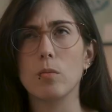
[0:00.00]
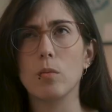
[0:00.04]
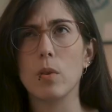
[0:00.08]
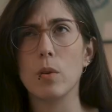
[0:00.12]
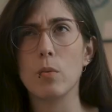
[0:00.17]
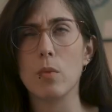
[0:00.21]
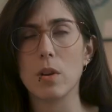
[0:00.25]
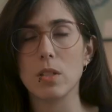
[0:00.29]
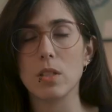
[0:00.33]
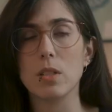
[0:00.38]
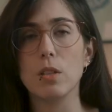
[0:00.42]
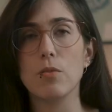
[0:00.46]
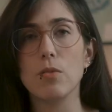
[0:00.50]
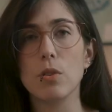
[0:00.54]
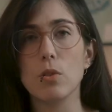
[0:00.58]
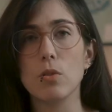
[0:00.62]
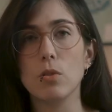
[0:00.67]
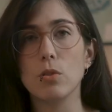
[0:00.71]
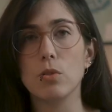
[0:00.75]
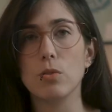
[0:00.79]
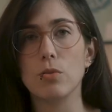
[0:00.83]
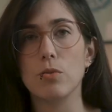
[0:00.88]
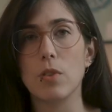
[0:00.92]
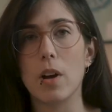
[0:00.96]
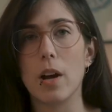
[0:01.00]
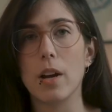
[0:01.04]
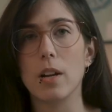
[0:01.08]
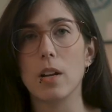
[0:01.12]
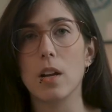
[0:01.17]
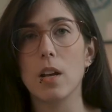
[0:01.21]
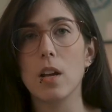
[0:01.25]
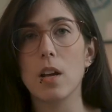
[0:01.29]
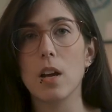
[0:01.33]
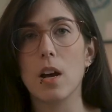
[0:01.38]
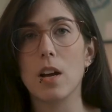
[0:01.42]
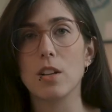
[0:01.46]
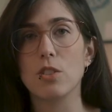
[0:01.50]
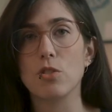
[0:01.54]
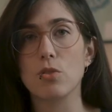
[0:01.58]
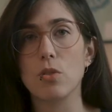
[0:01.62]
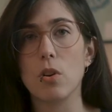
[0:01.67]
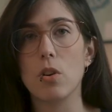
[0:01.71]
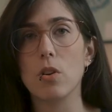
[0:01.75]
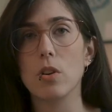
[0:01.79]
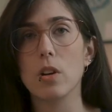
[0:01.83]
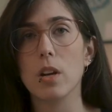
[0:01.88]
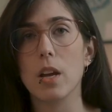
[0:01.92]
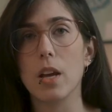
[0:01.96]
It was difficult to find a
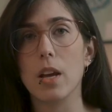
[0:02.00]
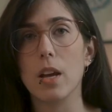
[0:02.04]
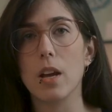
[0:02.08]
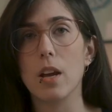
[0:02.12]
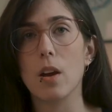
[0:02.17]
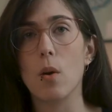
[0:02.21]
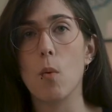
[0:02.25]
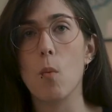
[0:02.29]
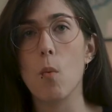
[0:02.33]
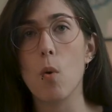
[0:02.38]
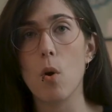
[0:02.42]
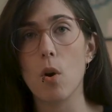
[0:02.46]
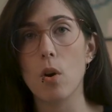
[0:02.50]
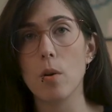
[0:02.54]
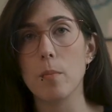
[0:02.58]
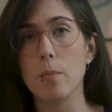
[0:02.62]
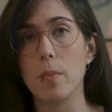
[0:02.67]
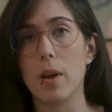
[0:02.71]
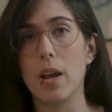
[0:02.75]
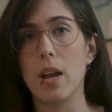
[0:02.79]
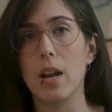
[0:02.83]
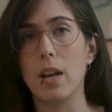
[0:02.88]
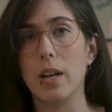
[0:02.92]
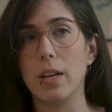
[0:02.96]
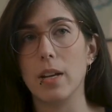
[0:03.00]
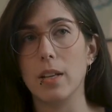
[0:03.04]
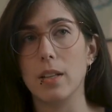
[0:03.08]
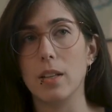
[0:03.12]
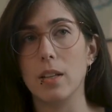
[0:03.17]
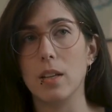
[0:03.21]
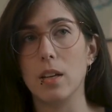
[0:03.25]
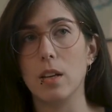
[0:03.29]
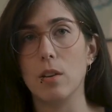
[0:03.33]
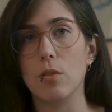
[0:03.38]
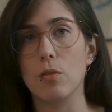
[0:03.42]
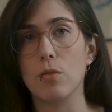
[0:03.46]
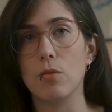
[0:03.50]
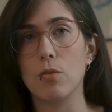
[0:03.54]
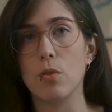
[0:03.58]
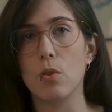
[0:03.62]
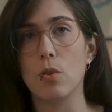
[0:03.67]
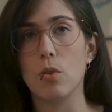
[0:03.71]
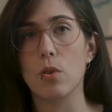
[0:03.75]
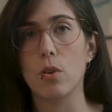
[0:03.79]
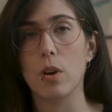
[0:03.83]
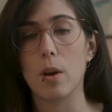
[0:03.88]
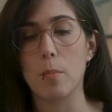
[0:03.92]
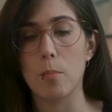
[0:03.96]
strong warm LED
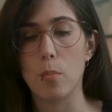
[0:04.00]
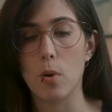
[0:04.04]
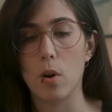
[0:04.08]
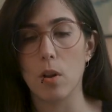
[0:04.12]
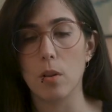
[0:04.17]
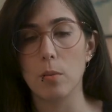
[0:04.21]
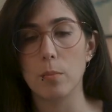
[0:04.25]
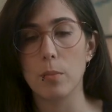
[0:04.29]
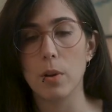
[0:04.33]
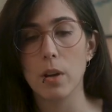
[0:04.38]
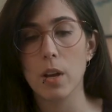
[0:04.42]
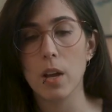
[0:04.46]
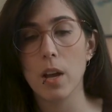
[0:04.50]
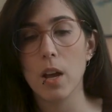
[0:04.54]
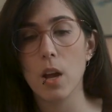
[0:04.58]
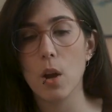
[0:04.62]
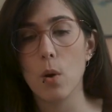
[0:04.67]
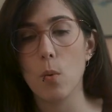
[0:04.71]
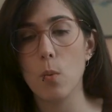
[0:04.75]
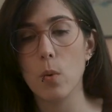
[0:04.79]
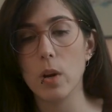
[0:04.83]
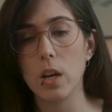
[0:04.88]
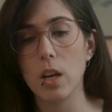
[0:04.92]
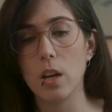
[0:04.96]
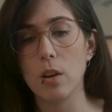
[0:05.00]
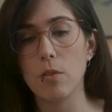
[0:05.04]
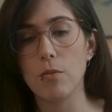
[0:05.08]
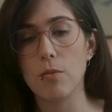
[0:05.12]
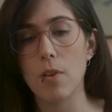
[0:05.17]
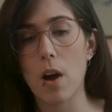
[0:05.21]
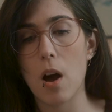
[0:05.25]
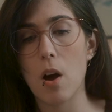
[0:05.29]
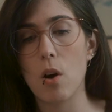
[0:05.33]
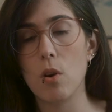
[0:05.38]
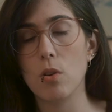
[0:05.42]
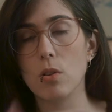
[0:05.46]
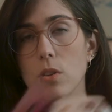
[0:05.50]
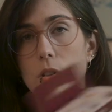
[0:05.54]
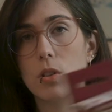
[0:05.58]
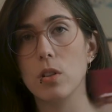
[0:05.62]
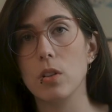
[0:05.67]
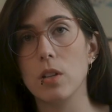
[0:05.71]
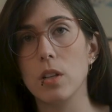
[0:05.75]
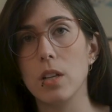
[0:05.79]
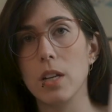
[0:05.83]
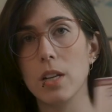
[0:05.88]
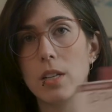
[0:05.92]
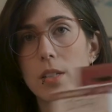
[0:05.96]
for a bulb. We found
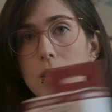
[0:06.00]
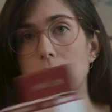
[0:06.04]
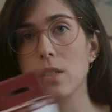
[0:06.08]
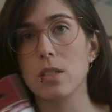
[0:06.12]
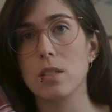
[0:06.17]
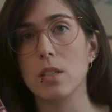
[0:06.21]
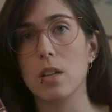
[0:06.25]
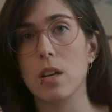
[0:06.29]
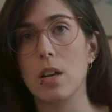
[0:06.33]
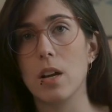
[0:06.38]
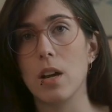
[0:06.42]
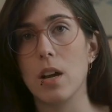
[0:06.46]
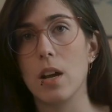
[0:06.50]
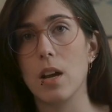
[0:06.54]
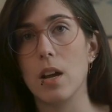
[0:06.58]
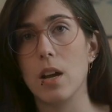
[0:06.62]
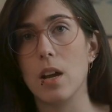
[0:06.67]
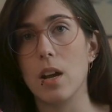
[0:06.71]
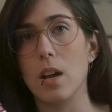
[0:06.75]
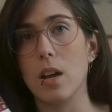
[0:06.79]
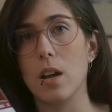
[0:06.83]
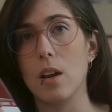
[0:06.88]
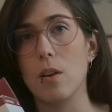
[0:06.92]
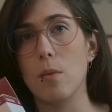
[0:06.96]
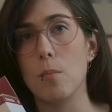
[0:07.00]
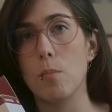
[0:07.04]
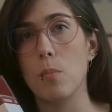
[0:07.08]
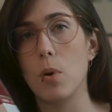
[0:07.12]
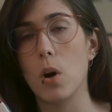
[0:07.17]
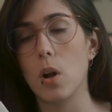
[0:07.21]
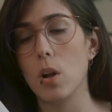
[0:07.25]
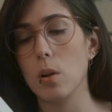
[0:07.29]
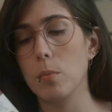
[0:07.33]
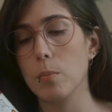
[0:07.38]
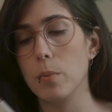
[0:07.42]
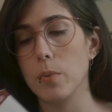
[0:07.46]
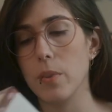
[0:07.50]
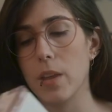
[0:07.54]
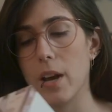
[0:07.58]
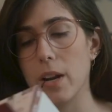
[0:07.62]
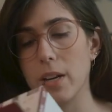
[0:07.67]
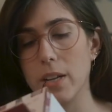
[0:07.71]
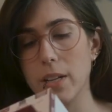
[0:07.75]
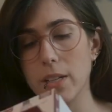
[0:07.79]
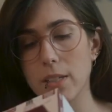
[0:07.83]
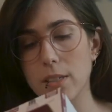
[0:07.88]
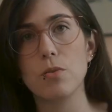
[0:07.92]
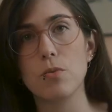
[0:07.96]
this bulb that
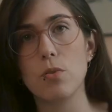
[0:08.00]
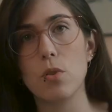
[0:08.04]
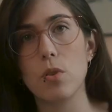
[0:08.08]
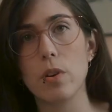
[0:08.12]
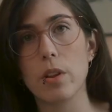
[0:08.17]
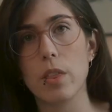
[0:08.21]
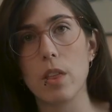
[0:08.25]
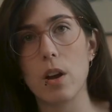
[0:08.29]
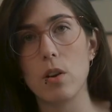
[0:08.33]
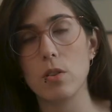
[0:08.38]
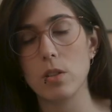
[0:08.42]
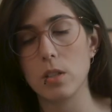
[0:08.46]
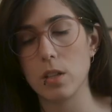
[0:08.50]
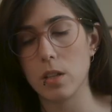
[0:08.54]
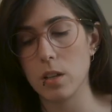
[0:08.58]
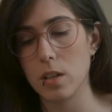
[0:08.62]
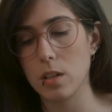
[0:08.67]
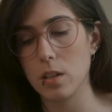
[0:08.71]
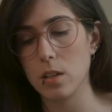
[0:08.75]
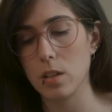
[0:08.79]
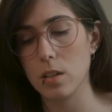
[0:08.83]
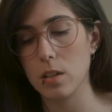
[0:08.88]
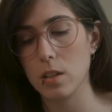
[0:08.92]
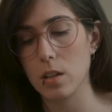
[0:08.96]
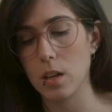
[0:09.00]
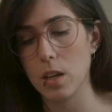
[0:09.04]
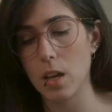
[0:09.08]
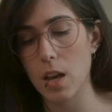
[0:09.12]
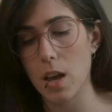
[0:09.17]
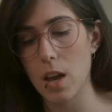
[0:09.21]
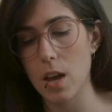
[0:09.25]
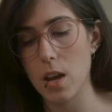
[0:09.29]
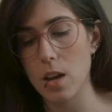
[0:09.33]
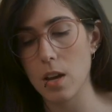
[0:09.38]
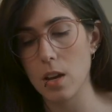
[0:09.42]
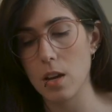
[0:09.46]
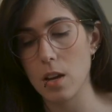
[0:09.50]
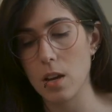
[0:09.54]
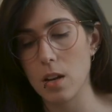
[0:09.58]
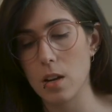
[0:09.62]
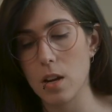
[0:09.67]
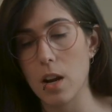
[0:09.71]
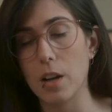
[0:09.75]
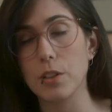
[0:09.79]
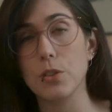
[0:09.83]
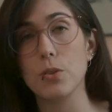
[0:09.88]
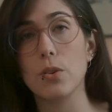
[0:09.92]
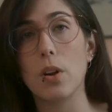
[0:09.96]
is 4000K
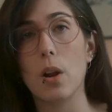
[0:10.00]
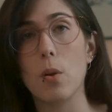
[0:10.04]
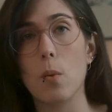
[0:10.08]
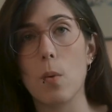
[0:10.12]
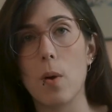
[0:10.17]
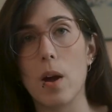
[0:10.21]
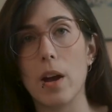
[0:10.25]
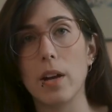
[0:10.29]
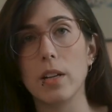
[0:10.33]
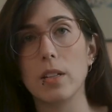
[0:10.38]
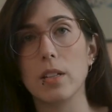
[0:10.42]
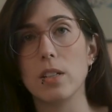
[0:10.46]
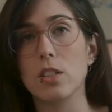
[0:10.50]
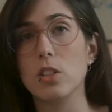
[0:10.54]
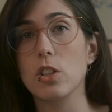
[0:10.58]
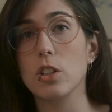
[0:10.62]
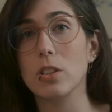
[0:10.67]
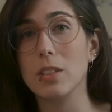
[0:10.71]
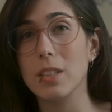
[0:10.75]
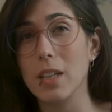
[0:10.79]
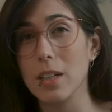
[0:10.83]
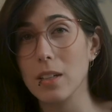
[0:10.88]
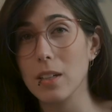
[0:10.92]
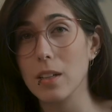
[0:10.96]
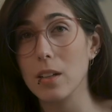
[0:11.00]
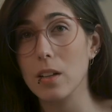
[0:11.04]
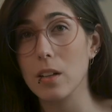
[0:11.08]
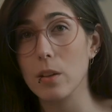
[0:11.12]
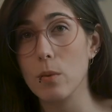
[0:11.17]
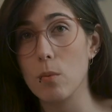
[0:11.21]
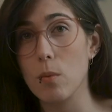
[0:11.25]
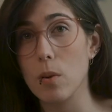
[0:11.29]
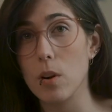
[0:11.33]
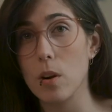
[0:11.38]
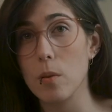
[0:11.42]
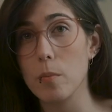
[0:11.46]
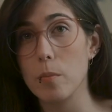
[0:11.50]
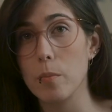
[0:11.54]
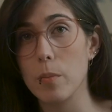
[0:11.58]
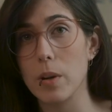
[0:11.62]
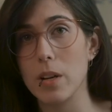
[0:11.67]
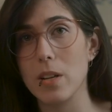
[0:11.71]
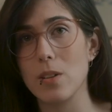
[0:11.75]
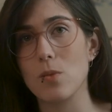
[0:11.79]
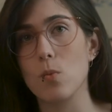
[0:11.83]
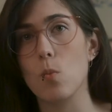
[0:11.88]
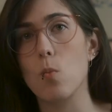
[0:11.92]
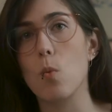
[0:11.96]
natural white. It's not technically warm, but
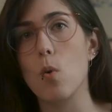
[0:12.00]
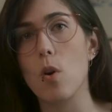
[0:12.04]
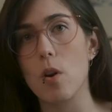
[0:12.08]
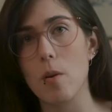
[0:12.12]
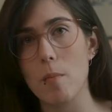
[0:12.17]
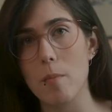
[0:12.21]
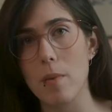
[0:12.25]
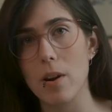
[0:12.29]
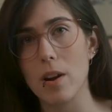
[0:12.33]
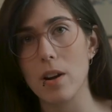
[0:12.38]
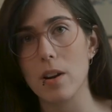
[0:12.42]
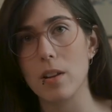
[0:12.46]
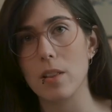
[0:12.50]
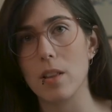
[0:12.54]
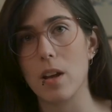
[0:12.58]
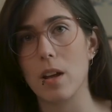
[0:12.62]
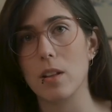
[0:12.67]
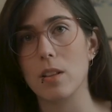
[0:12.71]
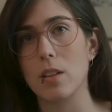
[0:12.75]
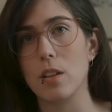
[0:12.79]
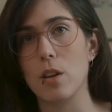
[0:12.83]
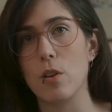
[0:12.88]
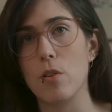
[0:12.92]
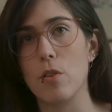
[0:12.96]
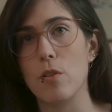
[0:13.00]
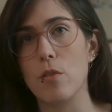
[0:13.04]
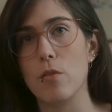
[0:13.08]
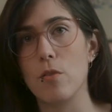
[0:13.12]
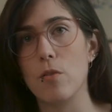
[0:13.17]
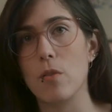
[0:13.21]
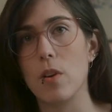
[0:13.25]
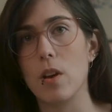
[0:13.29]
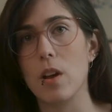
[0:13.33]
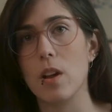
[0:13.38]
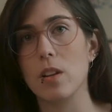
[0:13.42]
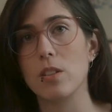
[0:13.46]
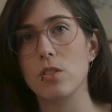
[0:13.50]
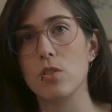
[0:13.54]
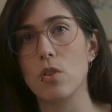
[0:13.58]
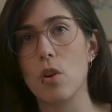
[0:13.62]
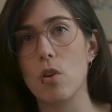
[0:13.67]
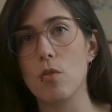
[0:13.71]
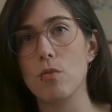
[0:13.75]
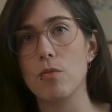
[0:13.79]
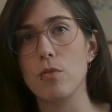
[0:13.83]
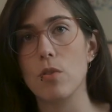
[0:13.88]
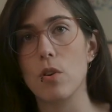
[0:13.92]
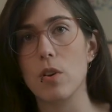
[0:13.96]
it's warmer than the
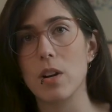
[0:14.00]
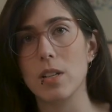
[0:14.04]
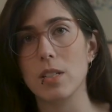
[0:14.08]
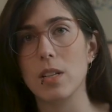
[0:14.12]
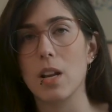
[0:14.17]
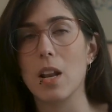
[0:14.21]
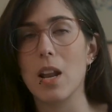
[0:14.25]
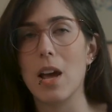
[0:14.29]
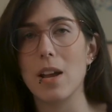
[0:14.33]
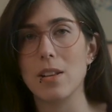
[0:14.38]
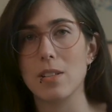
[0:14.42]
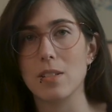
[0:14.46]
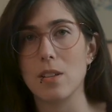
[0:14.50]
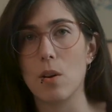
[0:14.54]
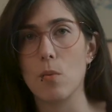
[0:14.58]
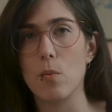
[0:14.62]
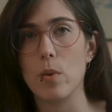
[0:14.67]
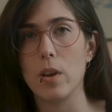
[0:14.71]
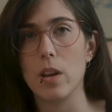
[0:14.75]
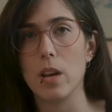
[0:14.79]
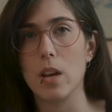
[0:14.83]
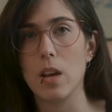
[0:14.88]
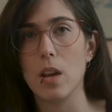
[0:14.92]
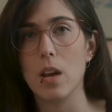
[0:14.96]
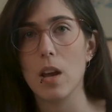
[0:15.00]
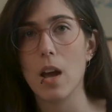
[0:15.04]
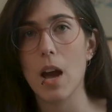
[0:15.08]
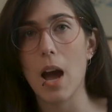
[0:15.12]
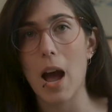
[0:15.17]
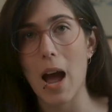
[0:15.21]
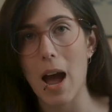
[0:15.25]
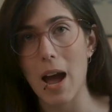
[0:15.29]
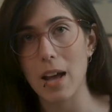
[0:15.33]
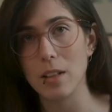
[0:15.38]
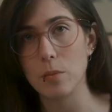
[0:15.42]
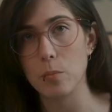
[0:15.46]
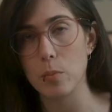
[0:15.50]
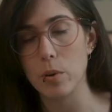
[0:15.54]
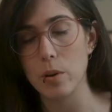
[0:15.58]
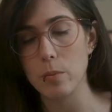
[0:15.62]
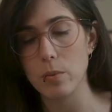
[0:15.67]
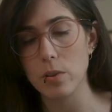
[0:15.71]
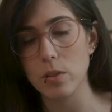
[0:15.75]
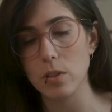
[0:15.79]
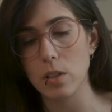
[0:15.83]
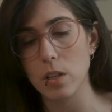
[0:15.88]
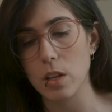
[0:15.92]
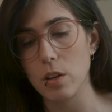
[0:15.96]
strong fluorescent lights that we had
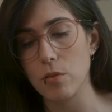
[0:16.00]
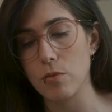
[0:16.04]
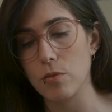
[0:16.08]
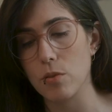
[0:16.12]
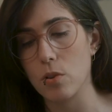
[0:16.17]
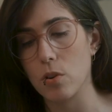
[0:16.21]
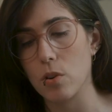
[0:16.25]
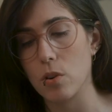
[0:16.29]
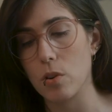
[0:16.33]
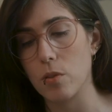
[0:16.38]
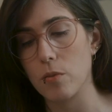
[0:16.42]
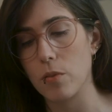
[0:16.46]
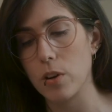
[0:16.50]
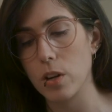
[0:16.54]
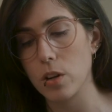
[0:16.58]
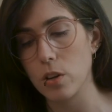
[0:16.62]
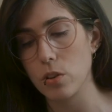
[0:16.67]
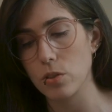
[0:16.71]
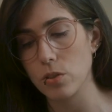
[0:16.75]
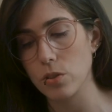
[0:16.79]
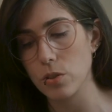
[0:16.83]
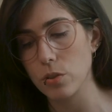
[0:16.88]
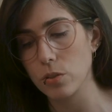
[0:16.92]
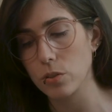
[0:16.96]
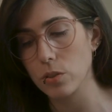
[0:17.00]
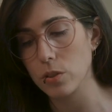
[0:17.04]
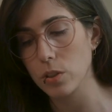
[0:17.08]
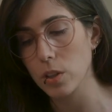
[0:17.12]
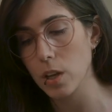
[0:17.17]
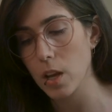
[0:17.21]
previously for video shoot.